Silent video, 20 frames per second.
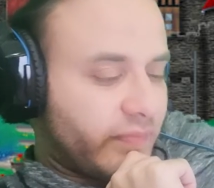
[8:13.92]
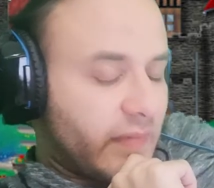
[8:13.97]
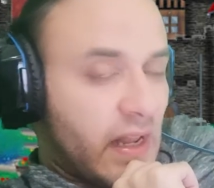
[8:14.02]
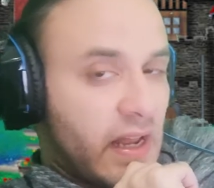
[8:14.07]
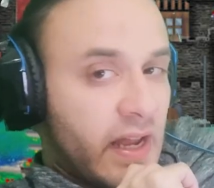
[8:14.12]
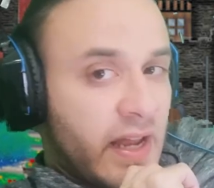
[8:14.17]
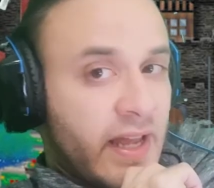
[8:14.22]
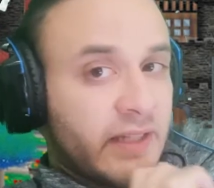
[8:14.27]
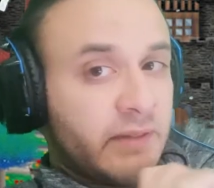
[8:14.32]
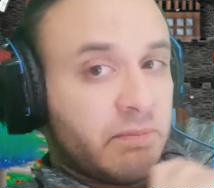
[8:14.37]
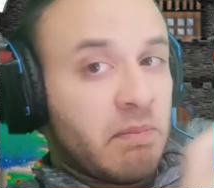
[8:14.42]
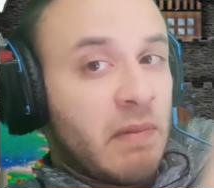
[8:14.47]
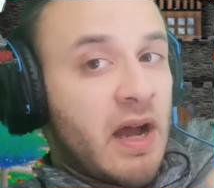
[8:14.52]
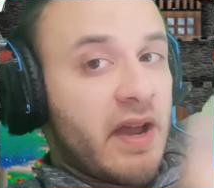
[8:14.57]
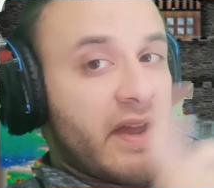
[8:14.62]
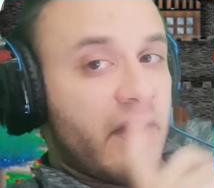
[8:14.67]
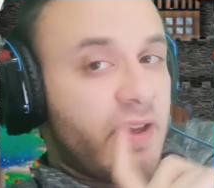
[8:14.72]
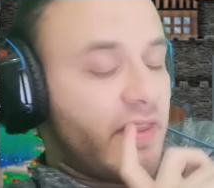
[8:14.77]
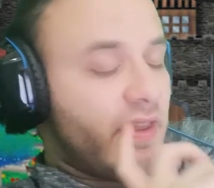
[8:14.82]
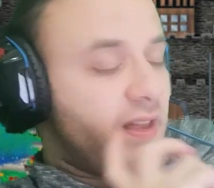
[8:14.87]
I
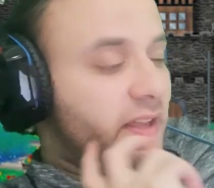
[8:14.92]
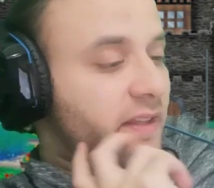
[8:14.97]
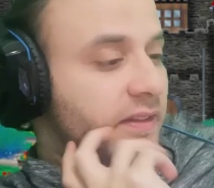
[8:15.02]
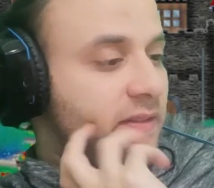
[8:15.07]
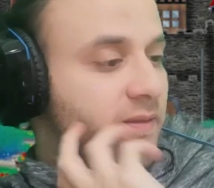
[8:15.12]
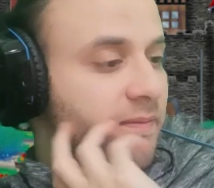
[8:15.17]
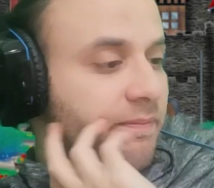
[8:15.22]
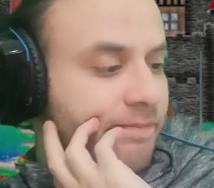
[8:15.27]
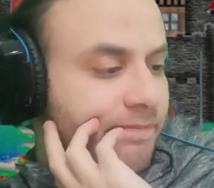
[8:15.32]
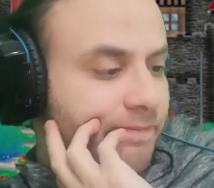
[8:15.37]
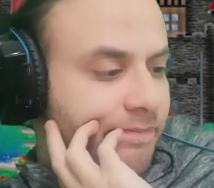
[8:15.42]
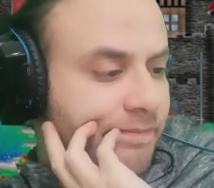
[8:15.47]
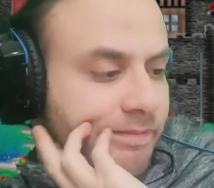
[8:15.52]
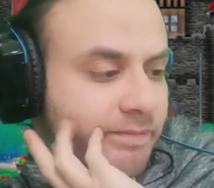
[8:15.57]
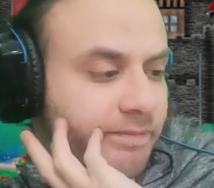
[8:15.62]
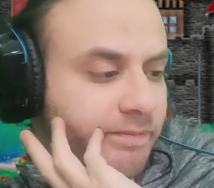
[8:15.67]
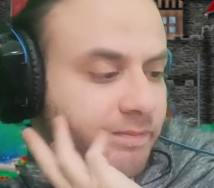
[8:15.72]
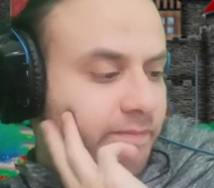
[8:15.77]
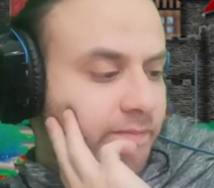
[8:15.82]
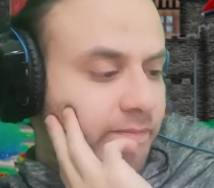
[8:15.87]
admire that.
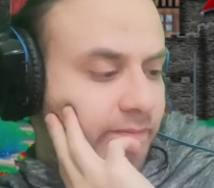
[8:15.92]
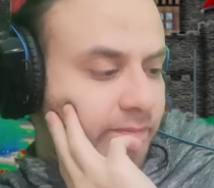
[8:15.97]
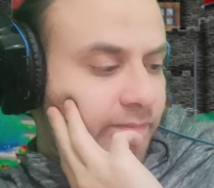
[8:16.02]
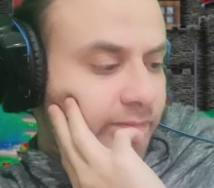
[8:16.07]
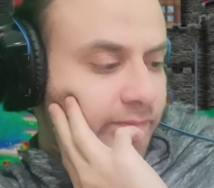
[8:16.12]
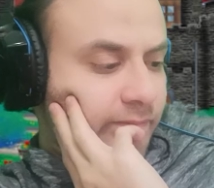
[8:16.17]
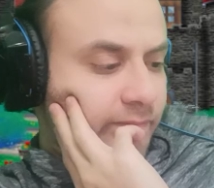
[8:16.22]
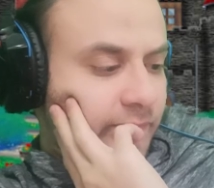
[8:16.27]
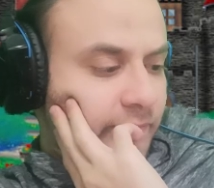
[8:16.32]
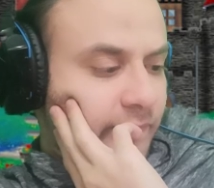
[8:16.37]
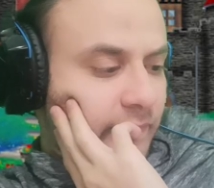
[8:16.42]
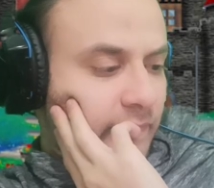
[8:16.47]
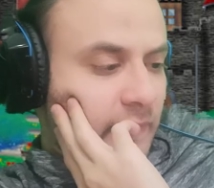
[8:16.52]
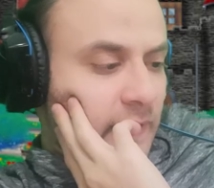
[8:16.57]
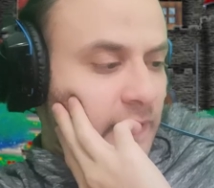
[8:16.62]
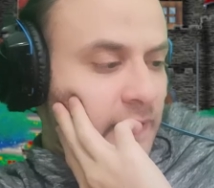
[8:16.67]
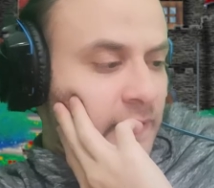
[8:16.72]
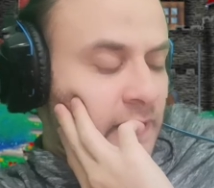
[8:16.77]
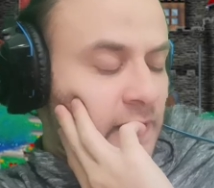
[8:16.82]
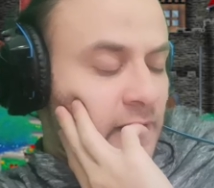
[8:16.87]

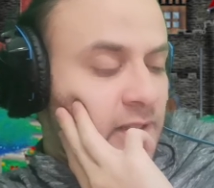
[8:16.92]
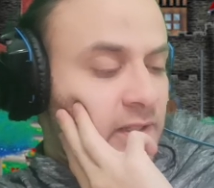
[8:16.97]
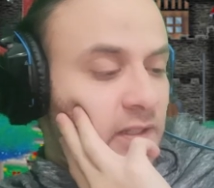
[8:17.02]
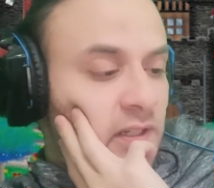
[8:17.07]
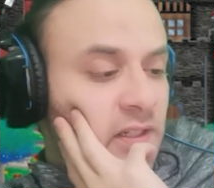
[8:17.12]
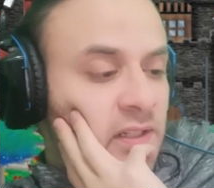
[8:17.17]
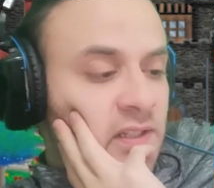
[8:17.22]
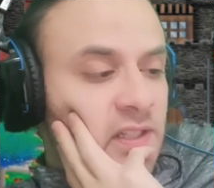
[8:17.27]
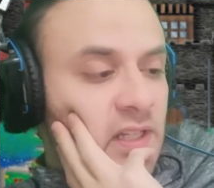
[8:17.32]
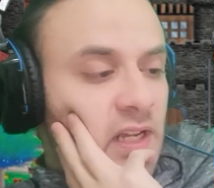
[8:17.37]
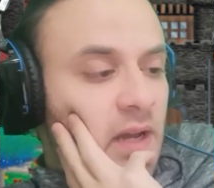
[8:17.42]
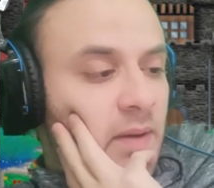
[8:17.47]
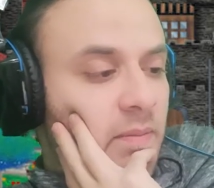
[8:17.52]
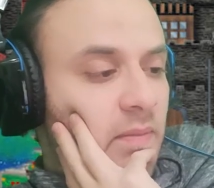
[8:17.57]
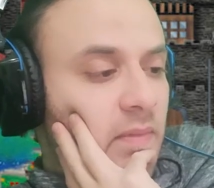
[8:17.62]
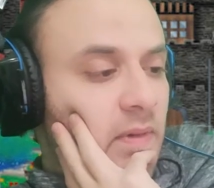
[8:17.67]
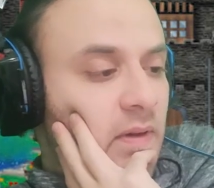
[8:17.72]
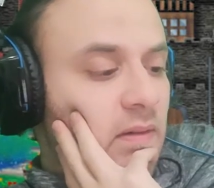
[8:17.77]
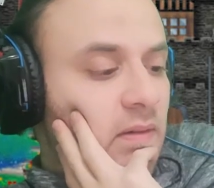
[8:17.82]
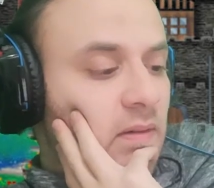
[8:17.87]
This is some
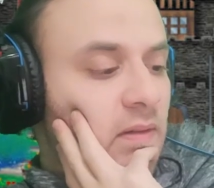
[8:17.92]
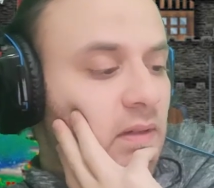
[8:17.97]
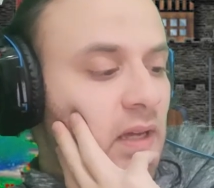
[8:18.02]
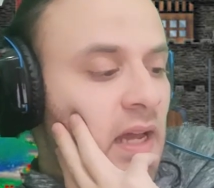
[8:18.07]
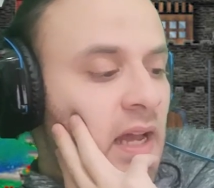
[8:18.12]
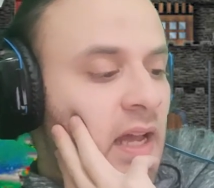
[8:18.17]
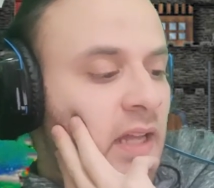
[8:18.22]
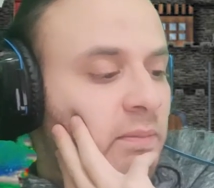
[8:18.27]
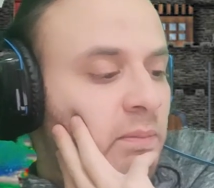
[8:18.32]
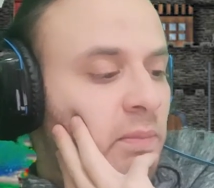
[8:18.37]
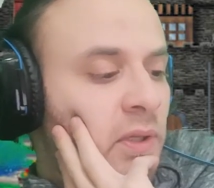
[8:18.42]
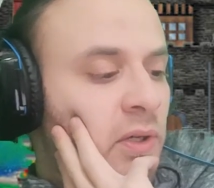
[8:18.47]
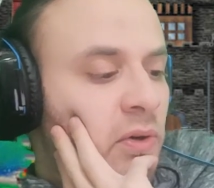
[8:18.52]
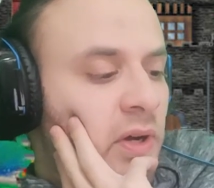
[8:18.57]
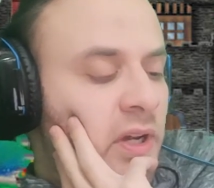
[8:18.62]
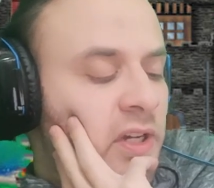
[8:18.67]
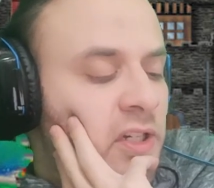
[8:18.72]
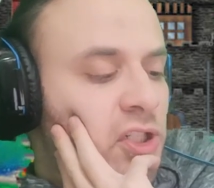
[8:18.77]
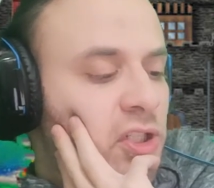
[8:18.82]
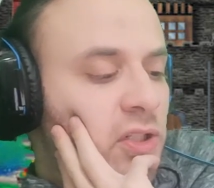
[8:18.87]

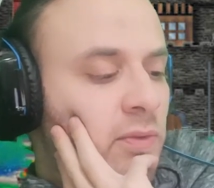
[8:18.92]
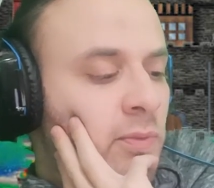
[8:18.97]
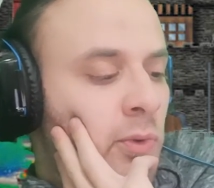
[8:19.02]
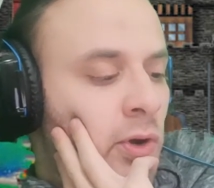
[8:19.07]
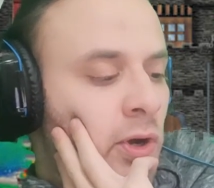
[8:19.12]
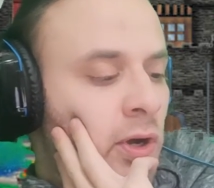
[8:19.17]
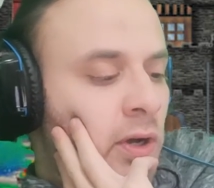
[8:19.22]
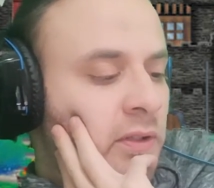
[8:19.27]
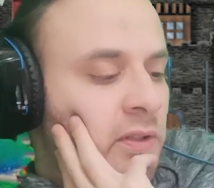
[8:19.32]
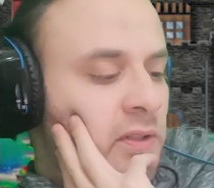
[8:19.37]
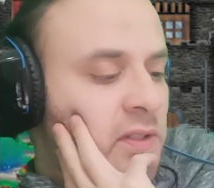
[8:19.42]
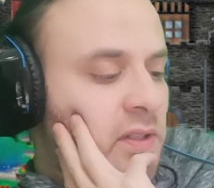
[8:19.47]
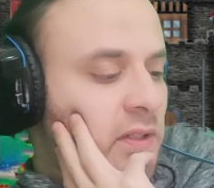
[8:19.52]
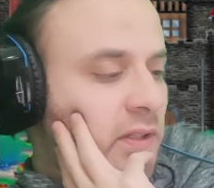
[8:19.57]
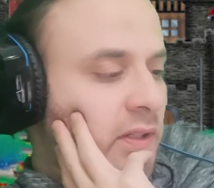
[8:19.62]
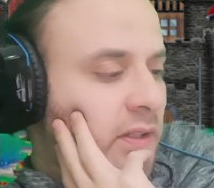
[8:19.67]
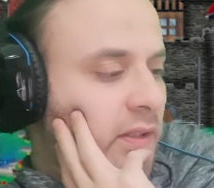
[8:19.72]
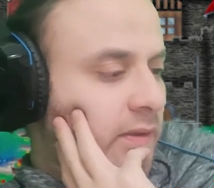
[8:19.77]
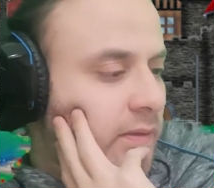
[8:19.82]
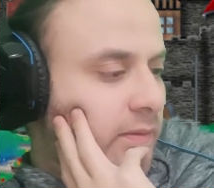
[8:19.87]
admiration worthy
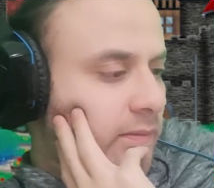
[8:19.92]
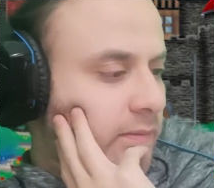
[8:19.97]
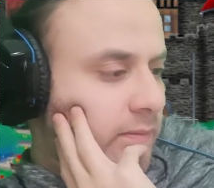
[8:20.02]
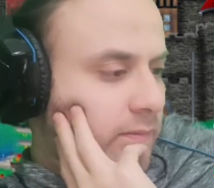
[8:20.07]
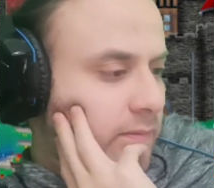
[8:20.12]
skill.